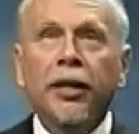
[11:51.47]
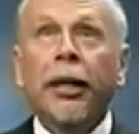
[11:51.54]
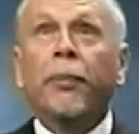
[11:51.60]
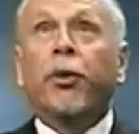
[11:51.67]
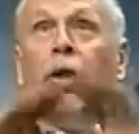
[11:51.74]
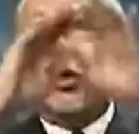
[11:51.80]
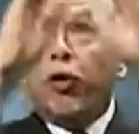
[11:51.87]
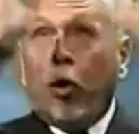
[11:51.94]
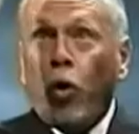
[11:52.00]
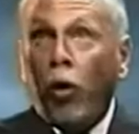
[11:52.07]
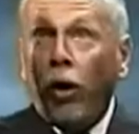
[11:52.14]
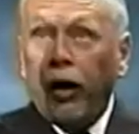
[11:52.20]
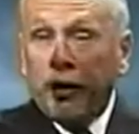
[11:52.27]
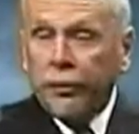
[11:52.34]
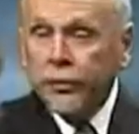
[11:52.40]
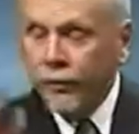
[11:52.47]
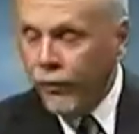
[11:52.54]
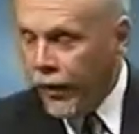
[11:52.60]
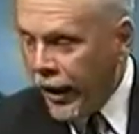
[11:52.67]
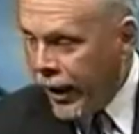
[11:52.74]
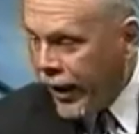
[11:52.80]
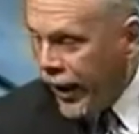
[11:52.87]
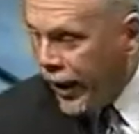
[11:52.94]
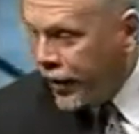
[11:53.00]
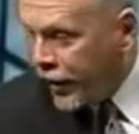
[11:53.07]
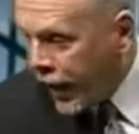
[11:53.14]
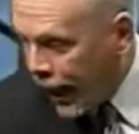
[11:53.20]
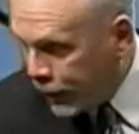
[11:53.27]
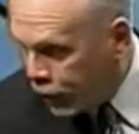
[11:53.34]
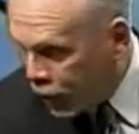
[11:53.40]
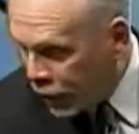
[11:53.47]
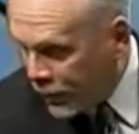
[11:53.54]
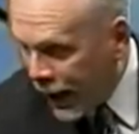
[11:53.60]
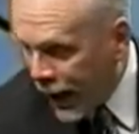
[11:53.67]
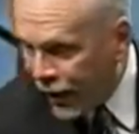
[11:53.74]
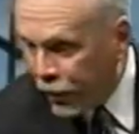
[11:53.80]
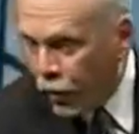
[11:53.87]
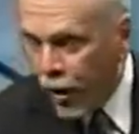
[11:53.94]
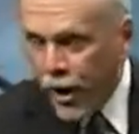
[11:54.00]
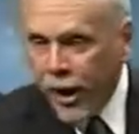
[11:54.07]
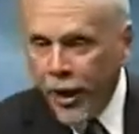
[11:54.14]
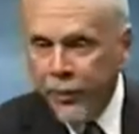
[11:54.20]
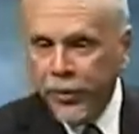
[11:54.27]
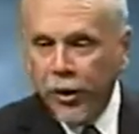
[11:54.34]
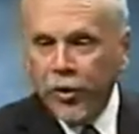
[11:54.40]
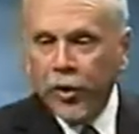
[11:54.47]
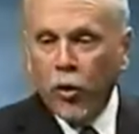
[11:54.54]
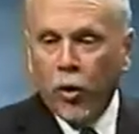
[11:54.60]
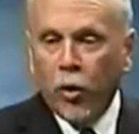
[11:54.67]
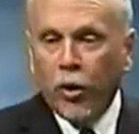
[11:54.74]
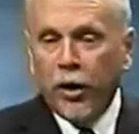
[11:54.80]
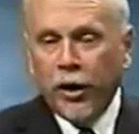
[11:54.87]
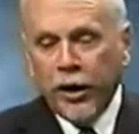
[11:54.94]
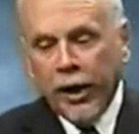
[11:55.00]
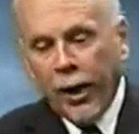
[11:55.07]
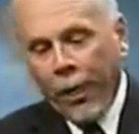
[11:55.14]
I put a door, and then I put a pathway up to the door,